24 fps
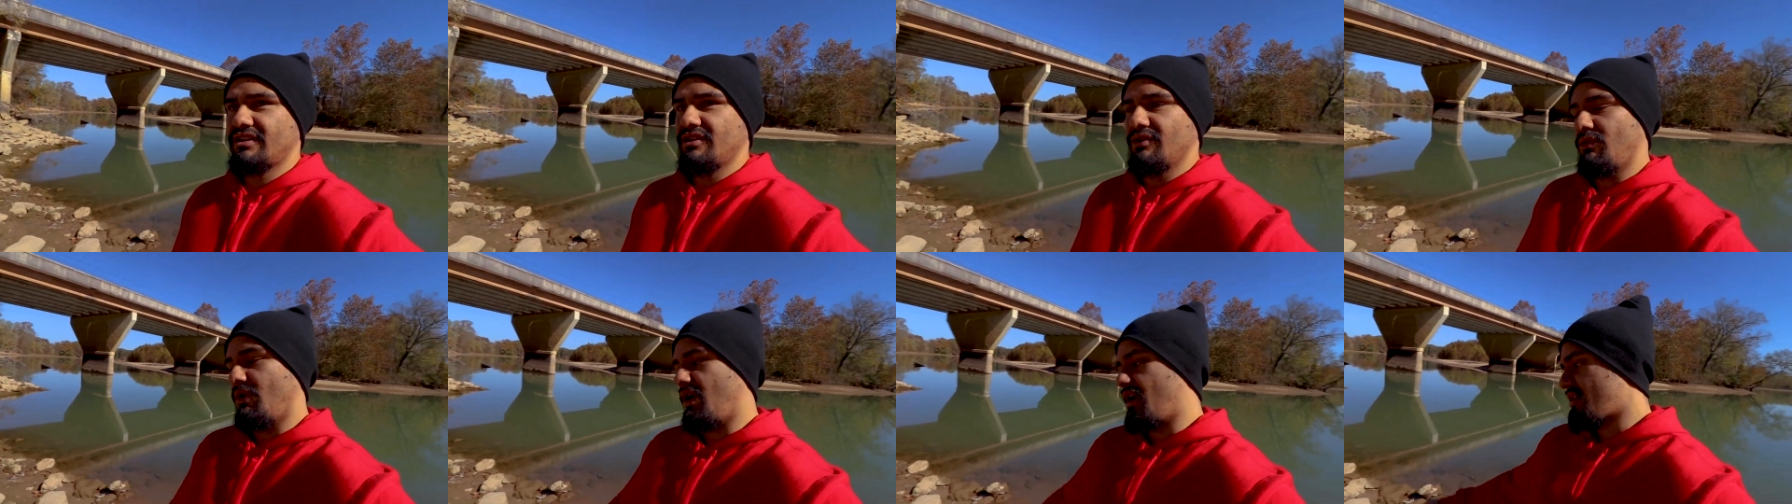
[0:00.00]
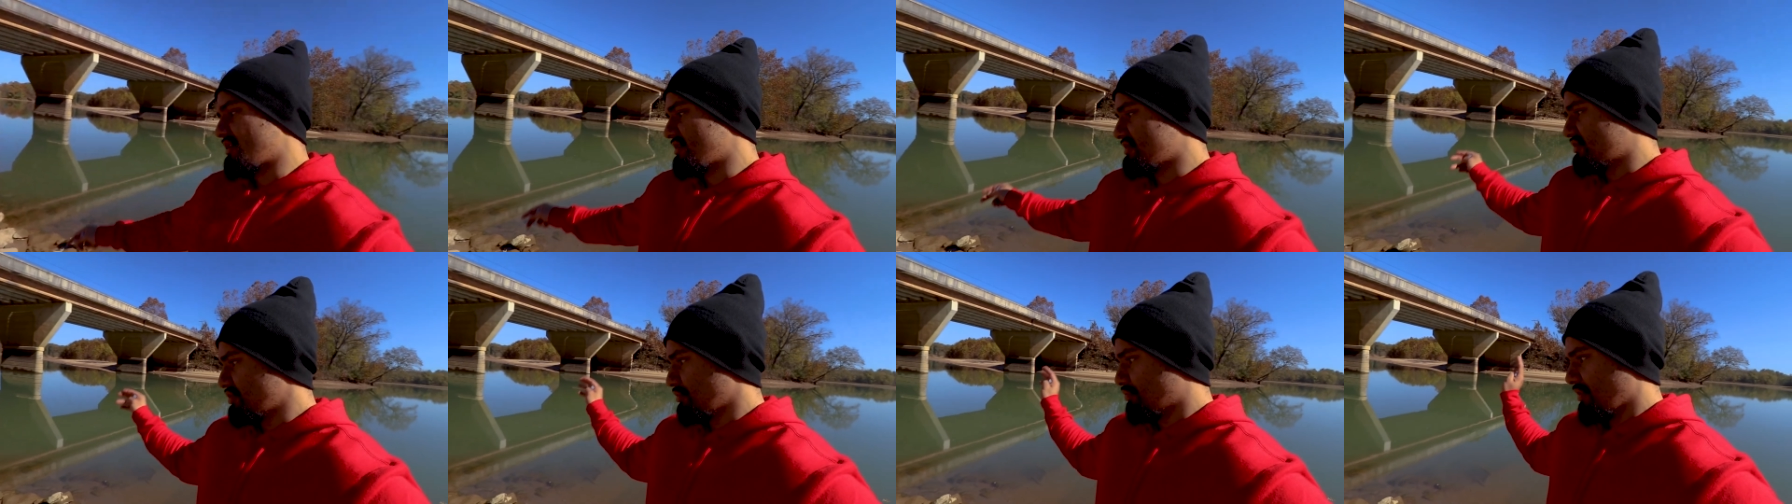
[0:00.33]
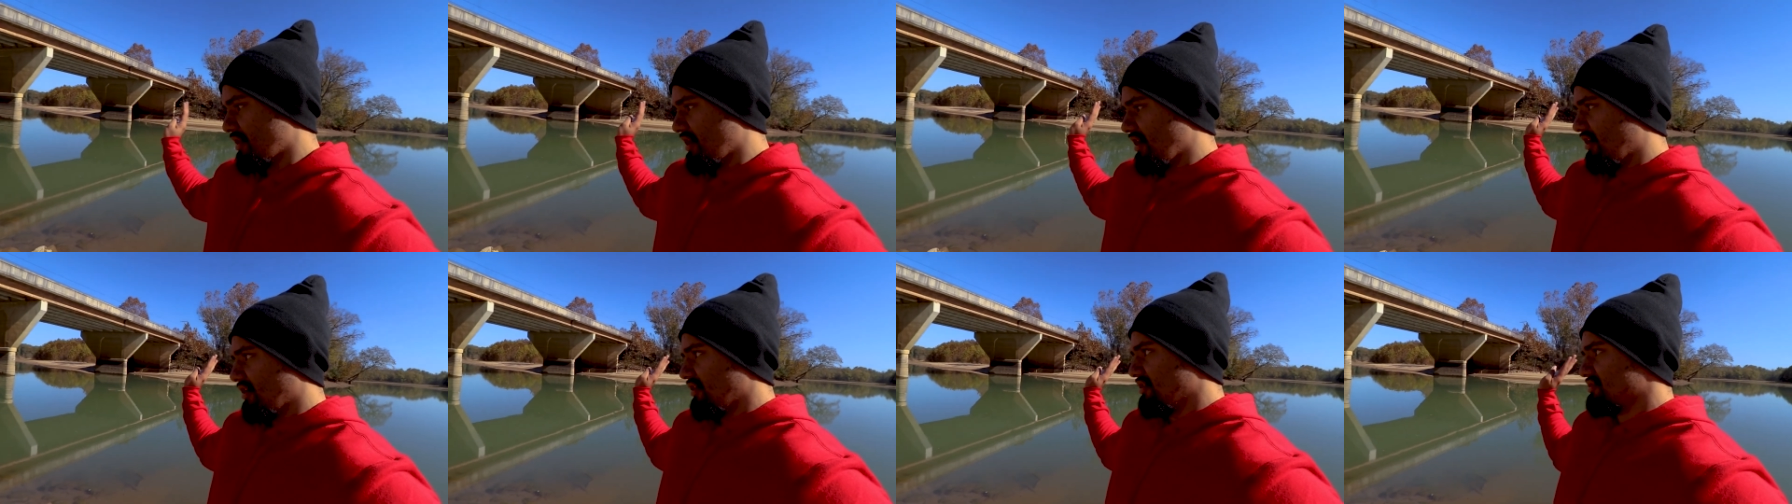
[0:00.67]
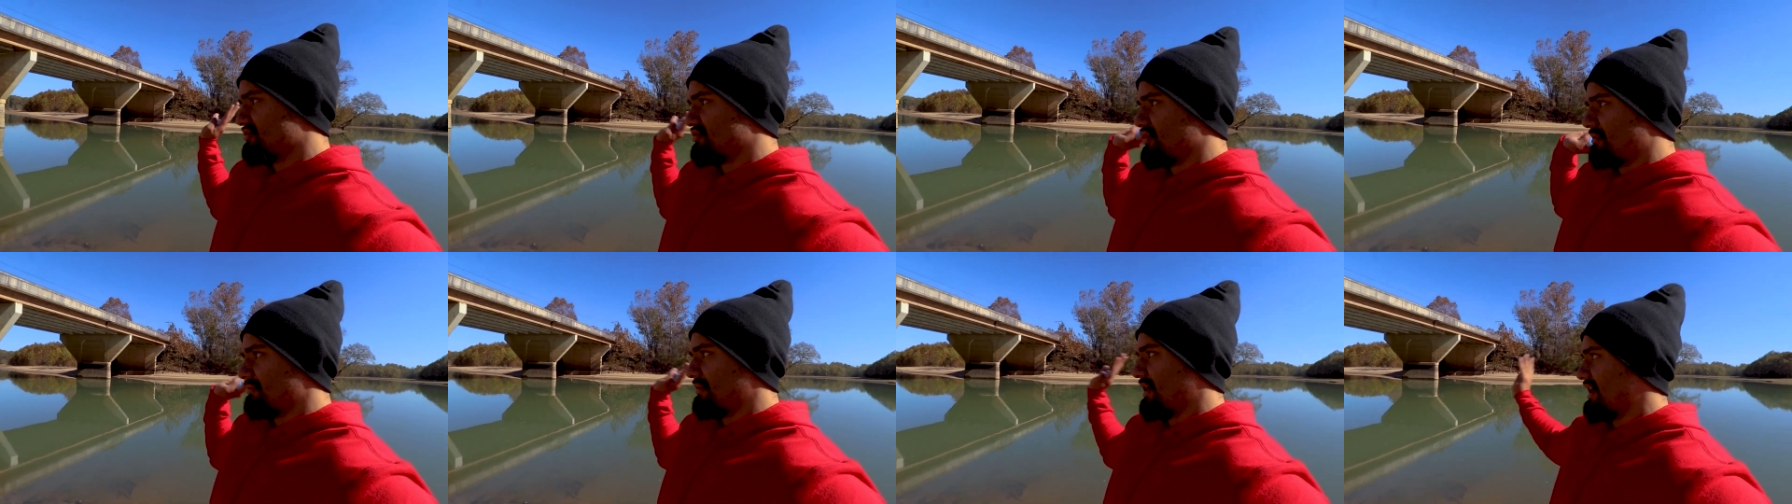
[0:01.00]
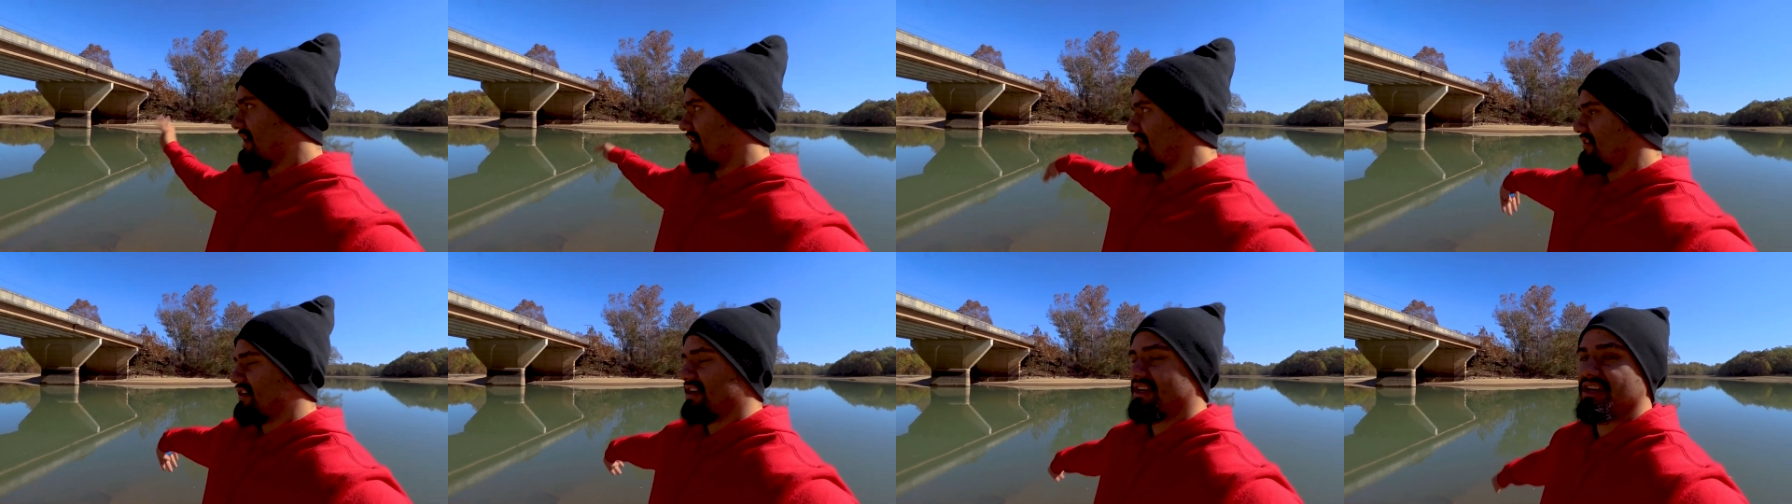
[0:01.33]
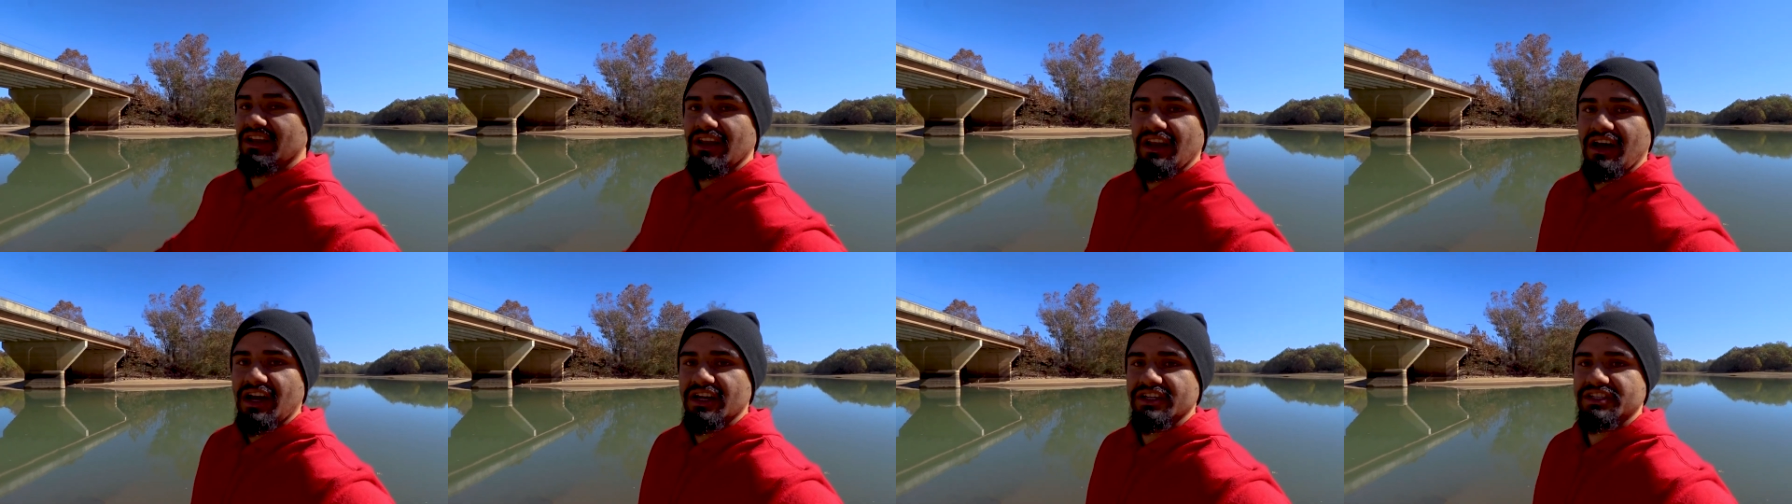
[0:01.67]
The water's super low, so I'm not even gonna
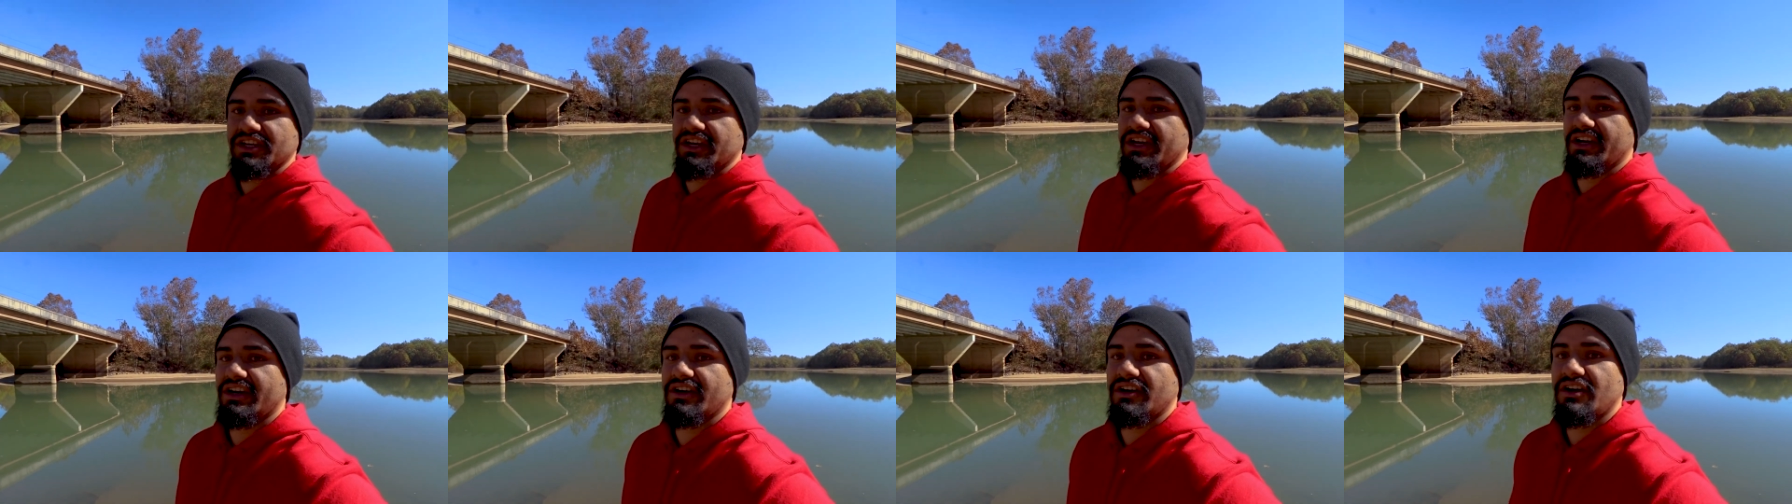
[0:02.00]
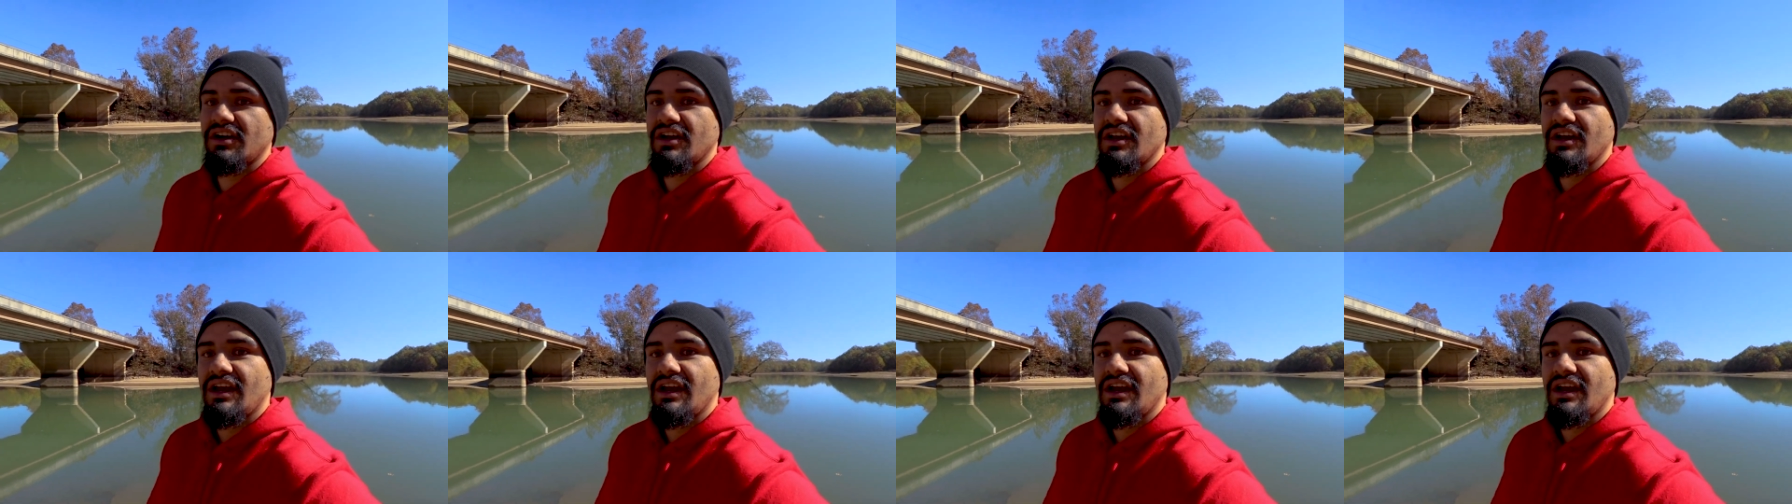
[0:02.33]
launch here.